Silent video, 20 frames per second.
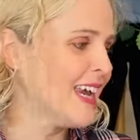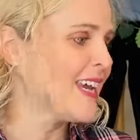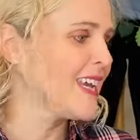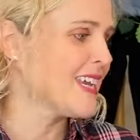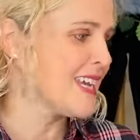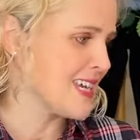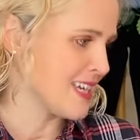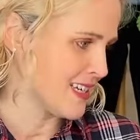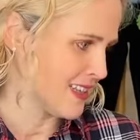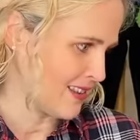
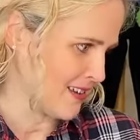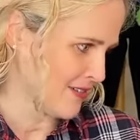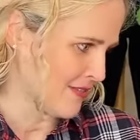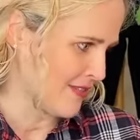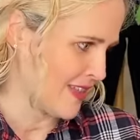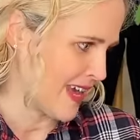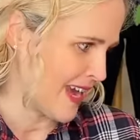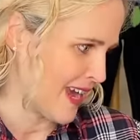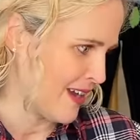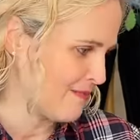You're gonna love
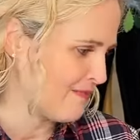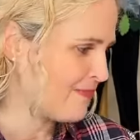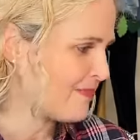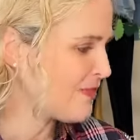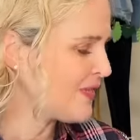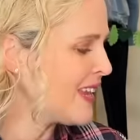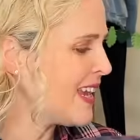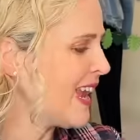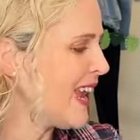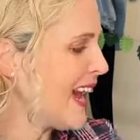them.
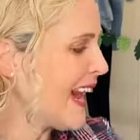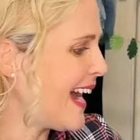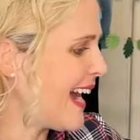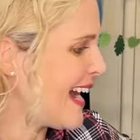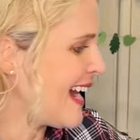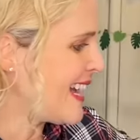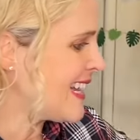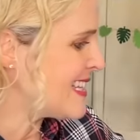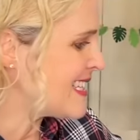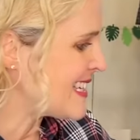
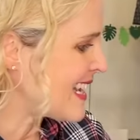And